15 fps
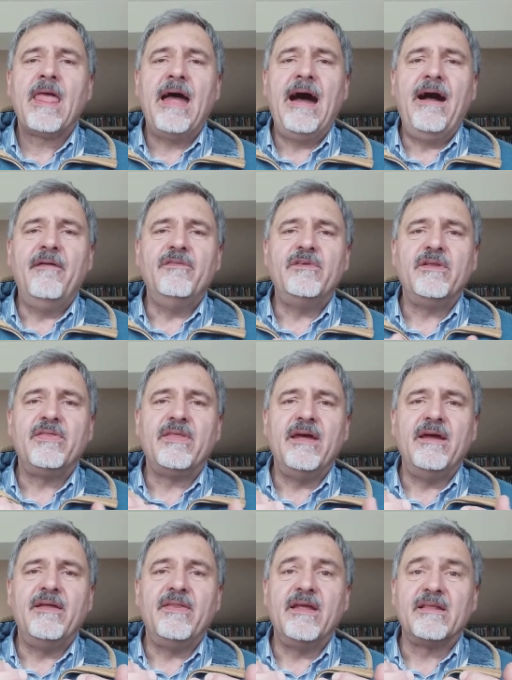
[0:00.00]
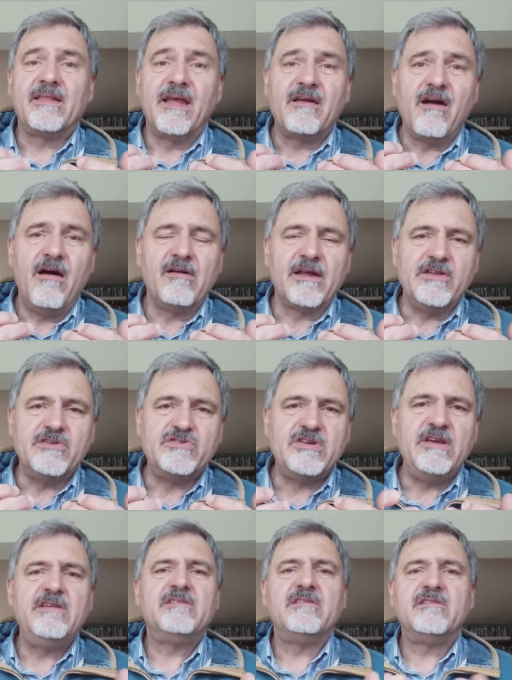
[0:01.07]
and they can't get
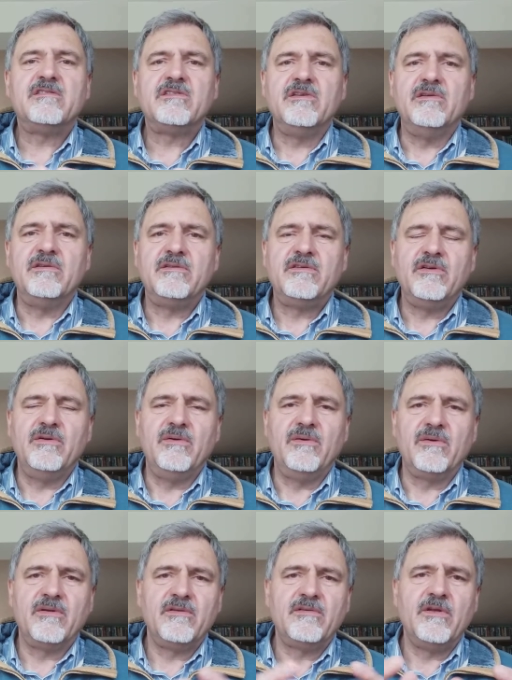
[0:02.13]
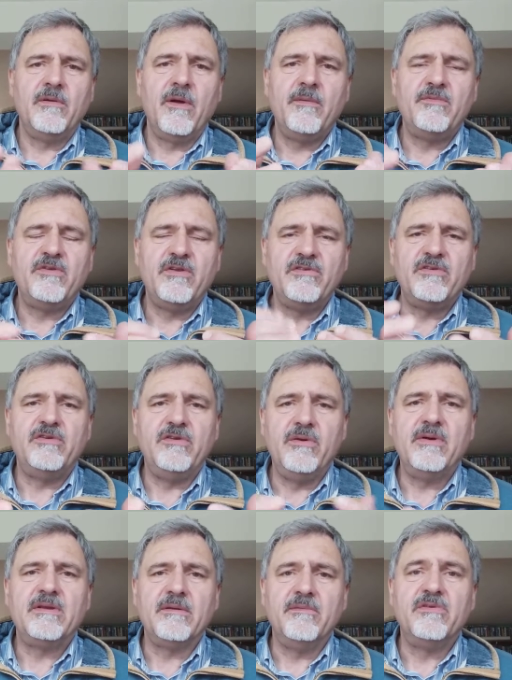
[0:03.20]
Jesus to do
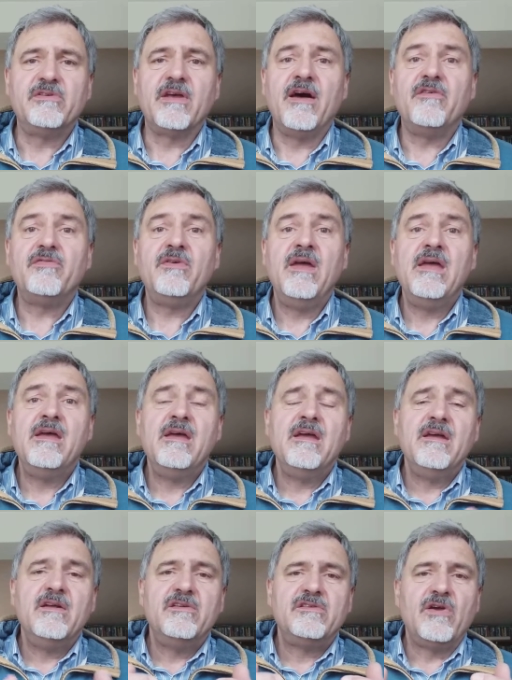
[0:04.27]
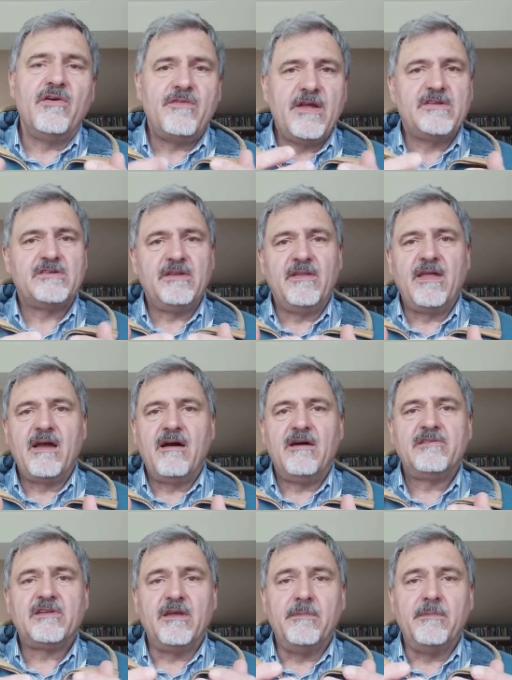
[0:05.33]
it himself. So eventually they ask